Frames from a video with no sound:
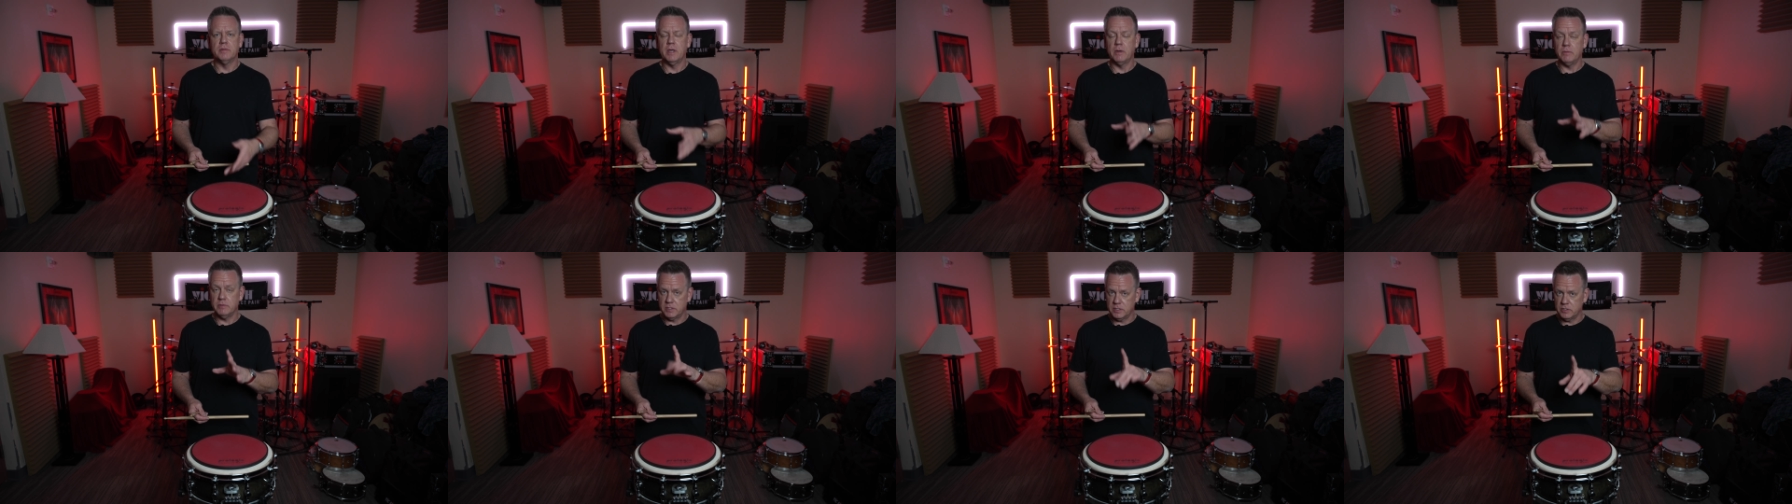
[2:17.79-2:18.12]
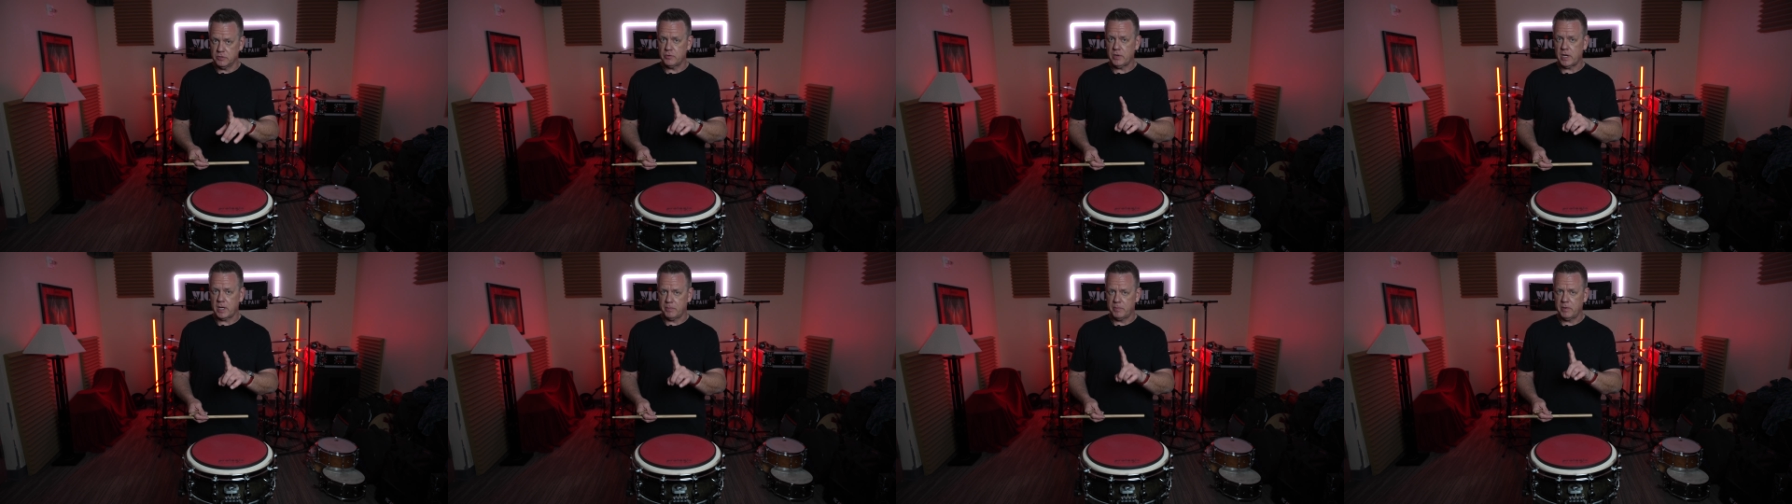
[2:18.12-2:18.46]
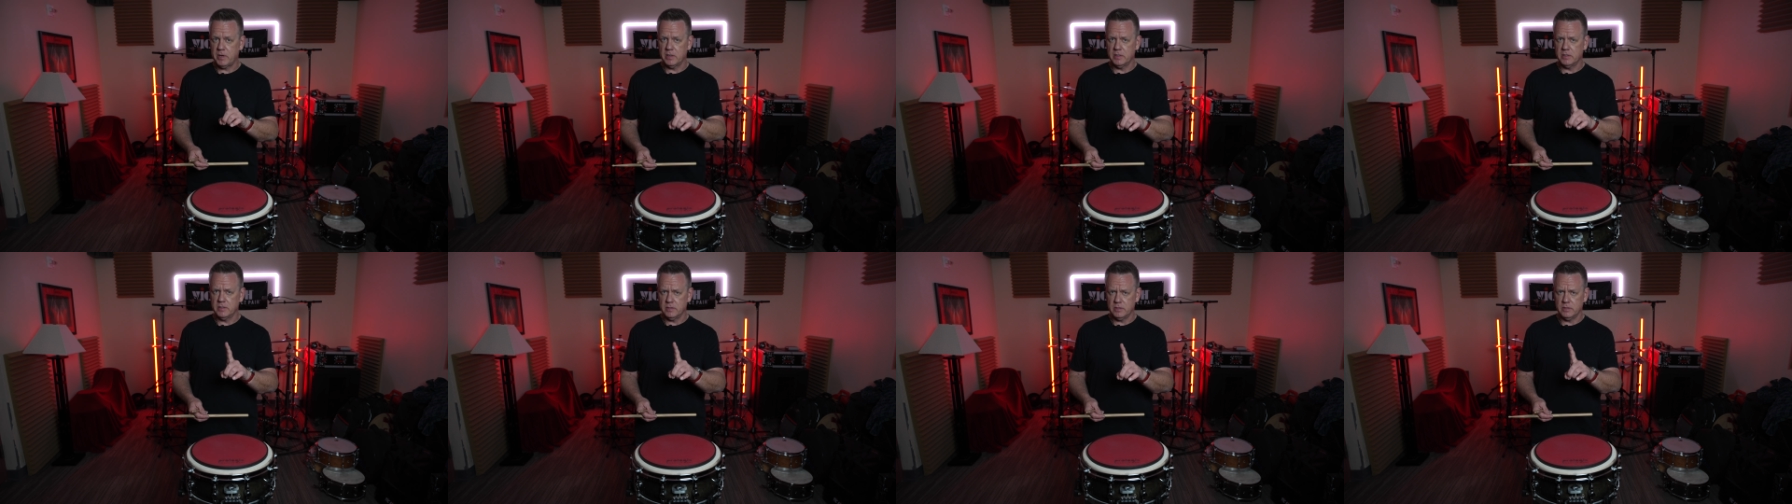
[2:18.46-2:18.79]
That was the drag
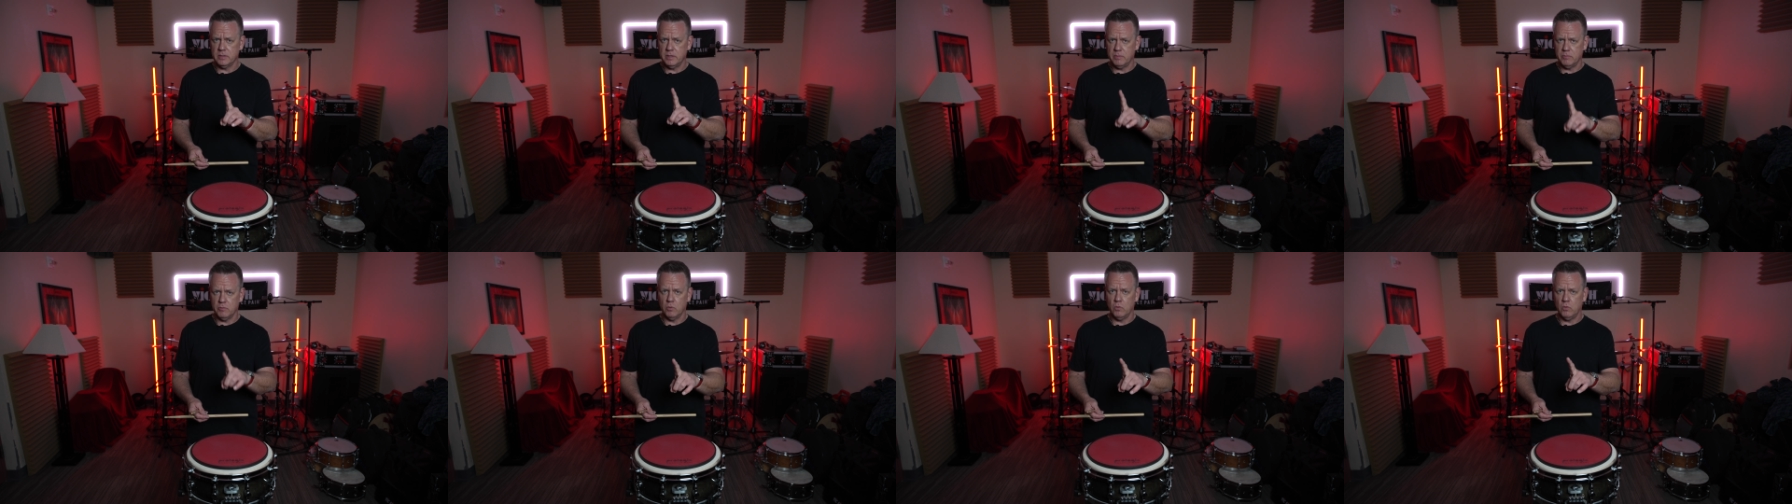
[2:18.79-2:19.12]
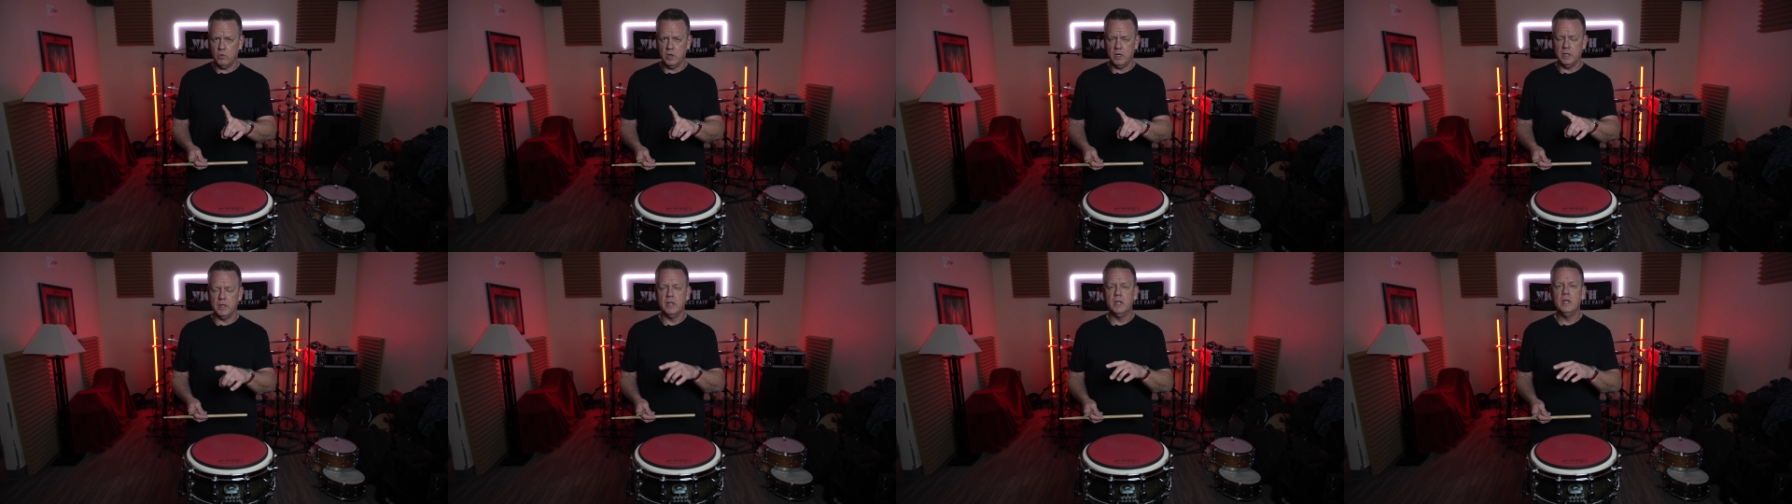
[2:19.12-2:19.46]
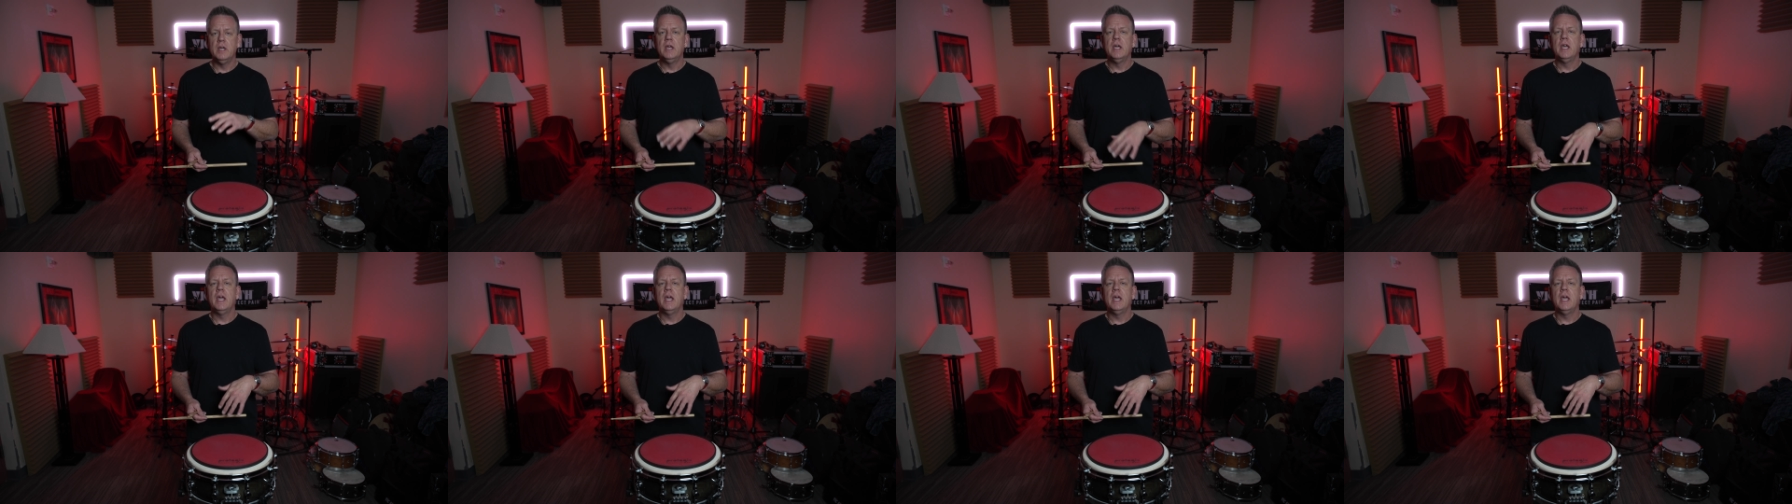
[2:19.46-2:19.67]
paradiddle number one.